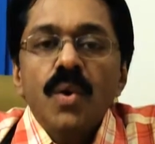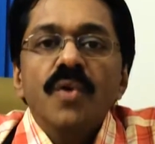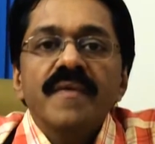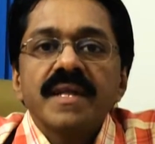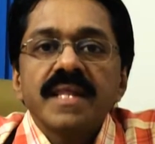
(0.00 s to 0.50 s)

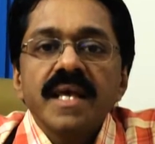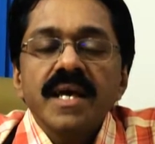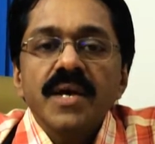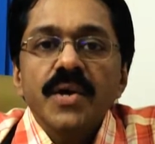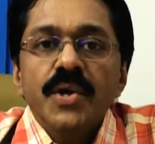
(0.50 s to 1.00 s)
over the
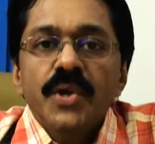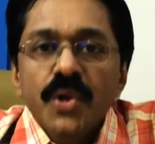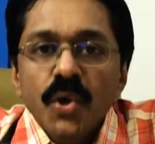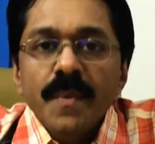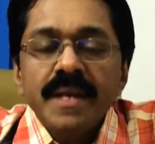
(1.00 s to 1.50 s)

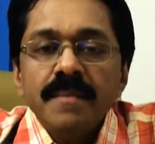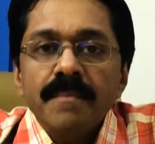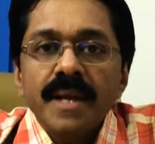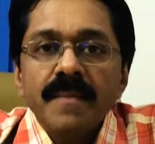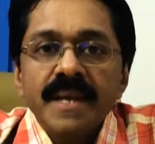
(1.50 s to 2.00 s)
human
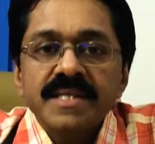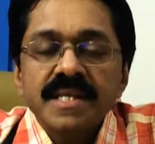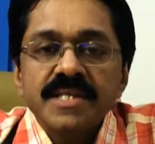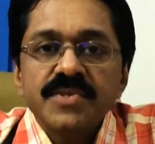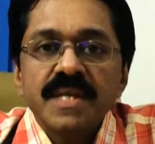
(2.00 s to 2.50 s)
premix
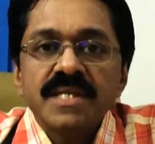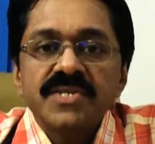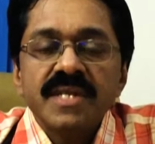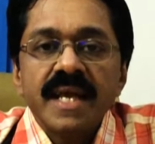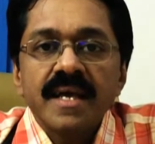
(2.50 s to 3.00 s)

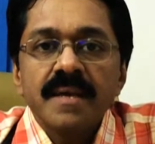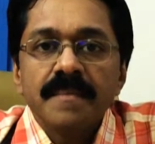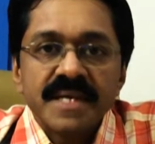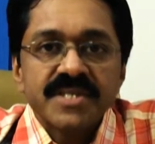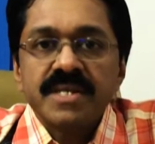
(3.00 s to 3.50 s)
insulins like
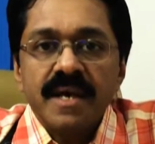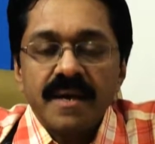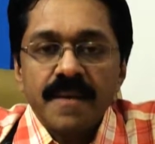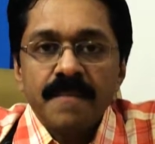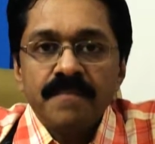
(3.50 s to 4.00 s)
Mixtard
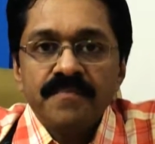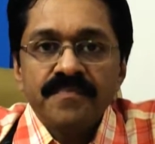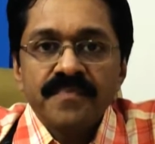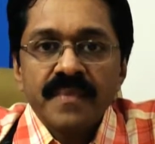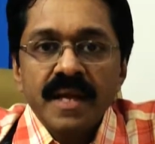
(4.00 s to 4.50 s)

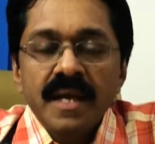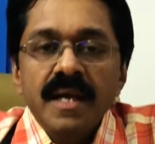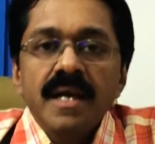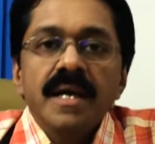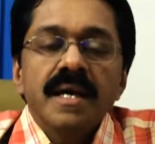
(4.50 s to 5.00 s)

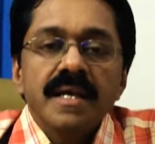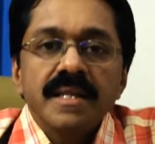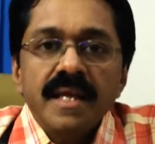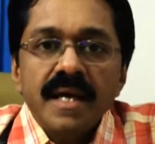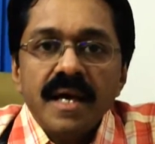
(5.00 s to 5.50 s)

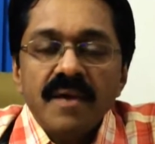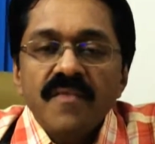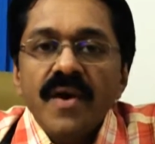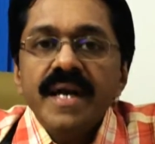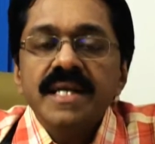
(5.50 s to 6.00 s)
in the
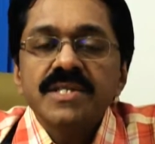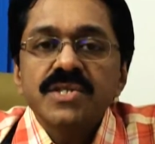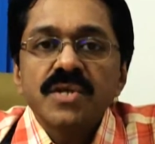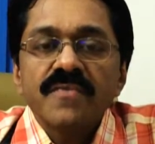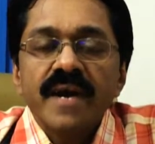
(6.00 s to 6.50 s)

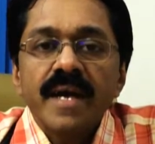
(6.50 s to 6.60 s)
avoidance of